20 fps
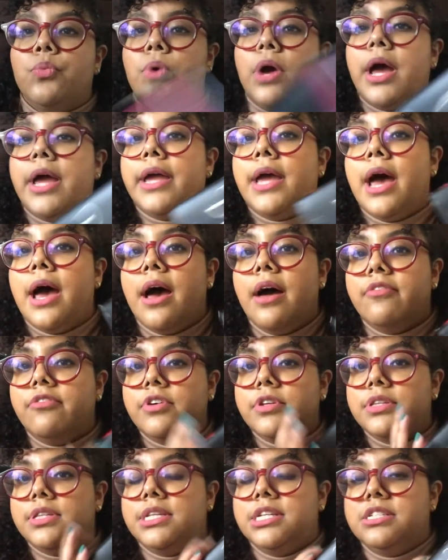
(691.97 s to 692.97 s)
I
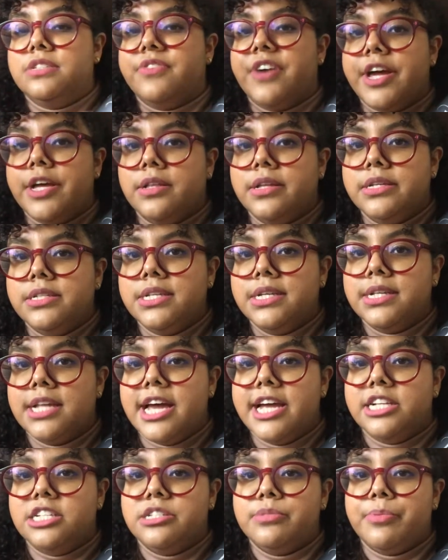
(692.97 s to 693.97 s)
have This Violent
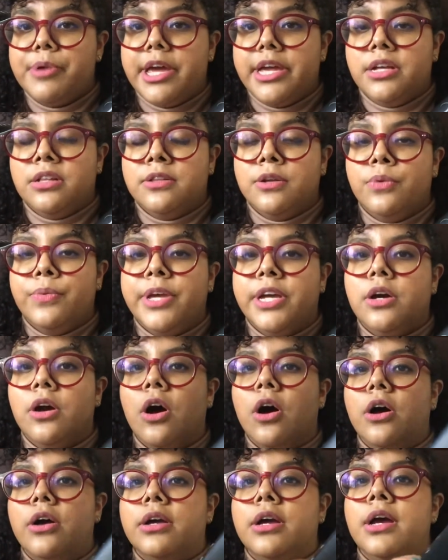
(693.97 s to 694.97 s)
Delights by Chloe
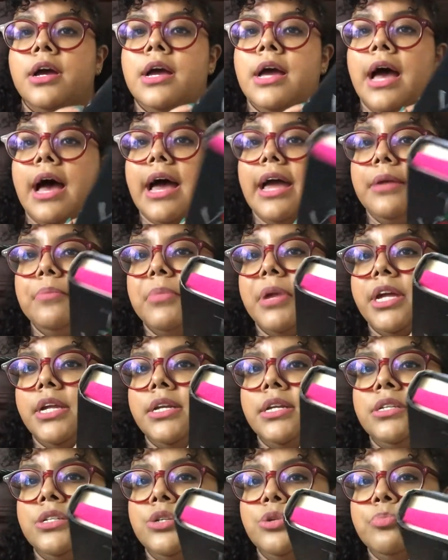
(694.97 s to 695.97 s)
Gong. I made
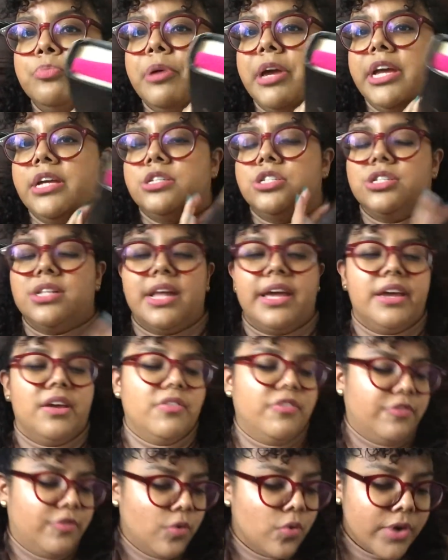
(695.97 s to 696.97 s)
it to page like
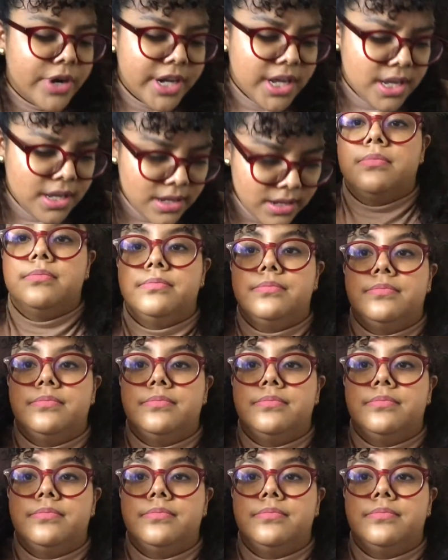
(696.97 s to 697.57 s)
40.